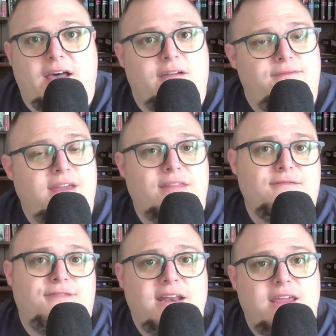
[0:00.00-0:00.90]
via the
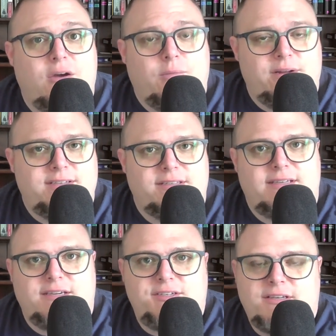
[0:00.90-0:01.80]
video
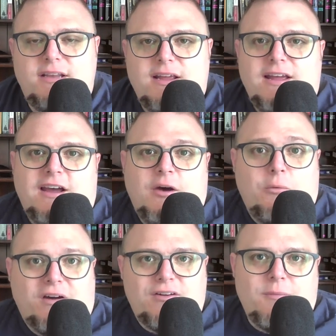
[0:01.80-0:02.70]
presentation,
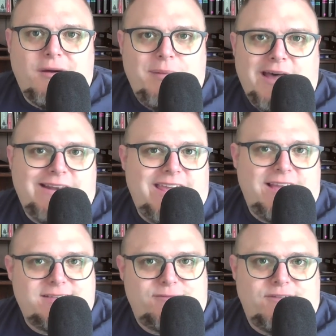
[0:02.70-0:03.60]
welcome our
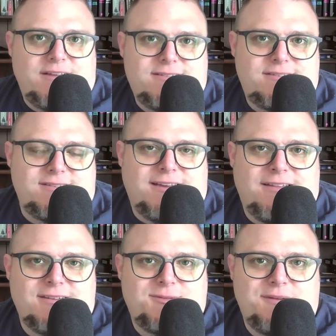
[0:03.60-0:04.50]
podcast friends
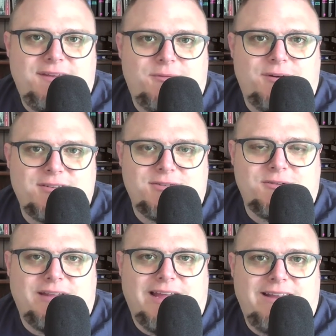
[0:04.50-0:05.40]
this week. We're so
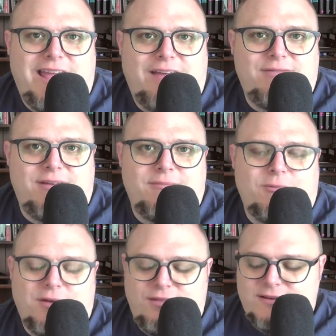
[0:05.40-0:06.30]
glad to have them
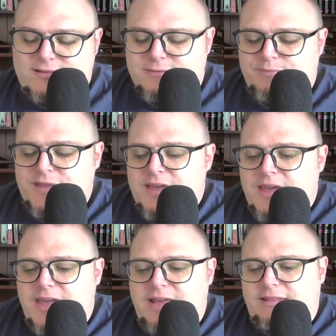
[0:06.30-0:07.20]
with us.
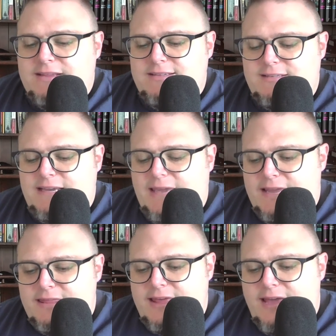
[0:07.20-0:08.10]
And let's dig
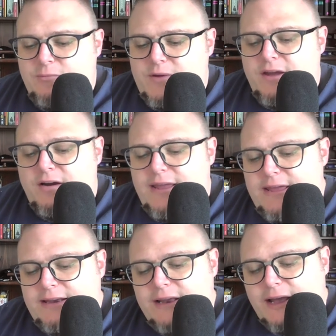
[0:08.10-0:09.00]
in then. We are
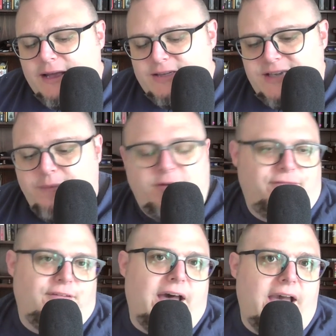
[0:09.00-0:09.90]
in chapter
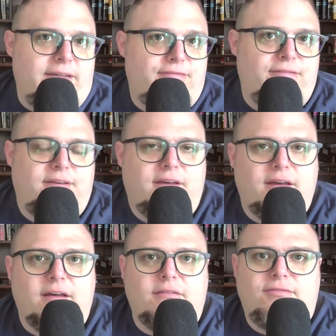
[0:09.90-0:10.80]
5
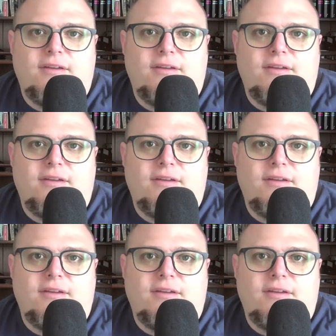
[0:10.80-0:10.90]
of